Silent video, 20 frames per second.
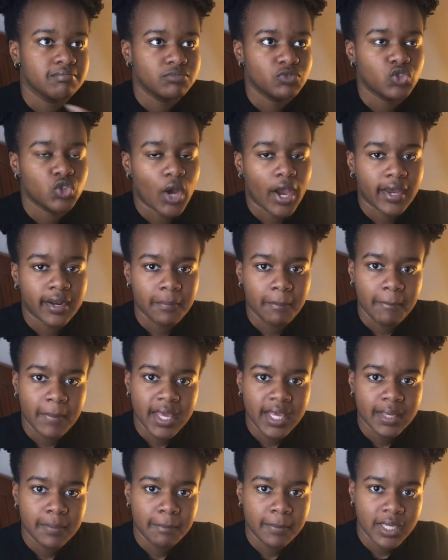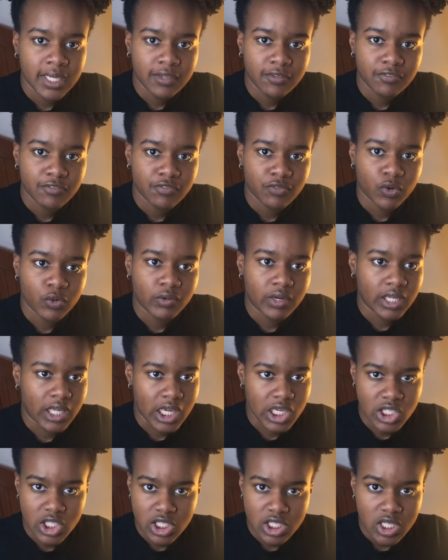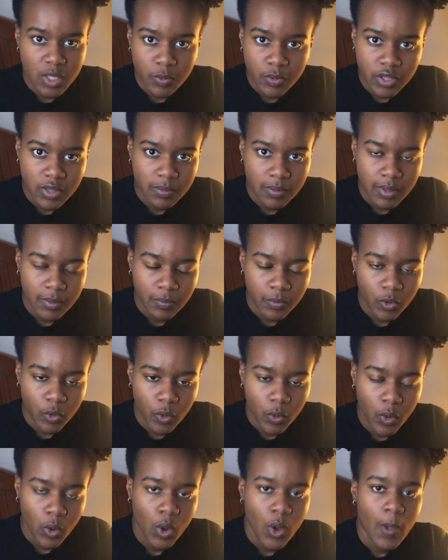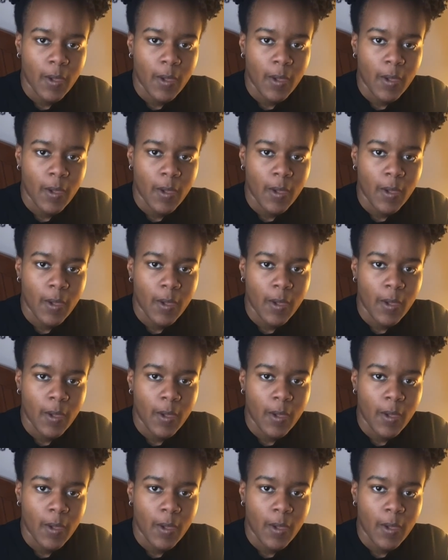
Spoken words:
try to make meaningful relationship with people